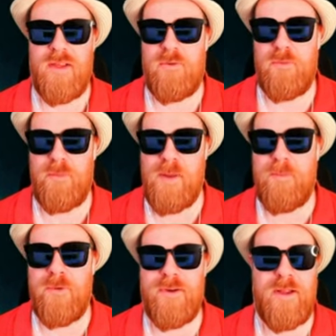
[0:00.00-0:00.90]
You
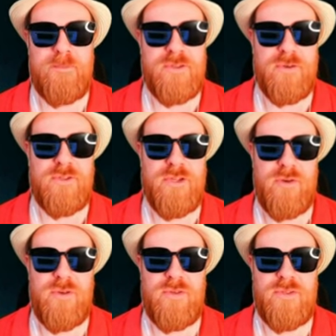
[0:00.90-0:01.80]
remember in episode
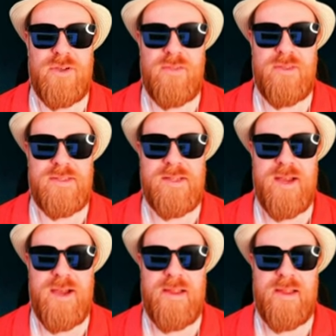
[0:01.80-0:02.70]
2, you saw this
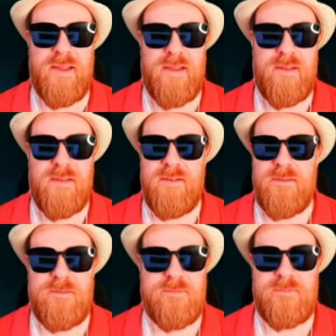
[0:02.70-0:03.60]
guy
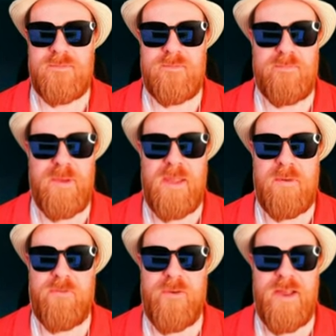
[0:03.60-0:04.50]

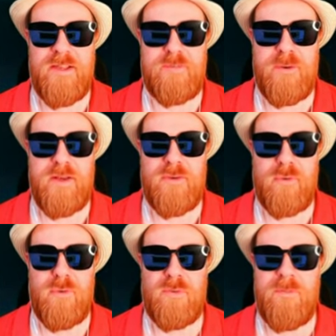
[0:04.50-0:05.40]
baby face, but an
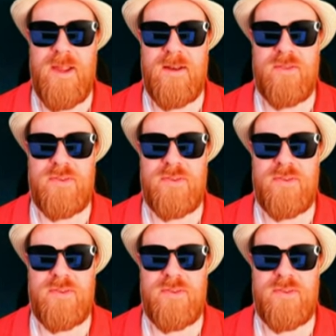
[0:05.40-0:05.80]
old man at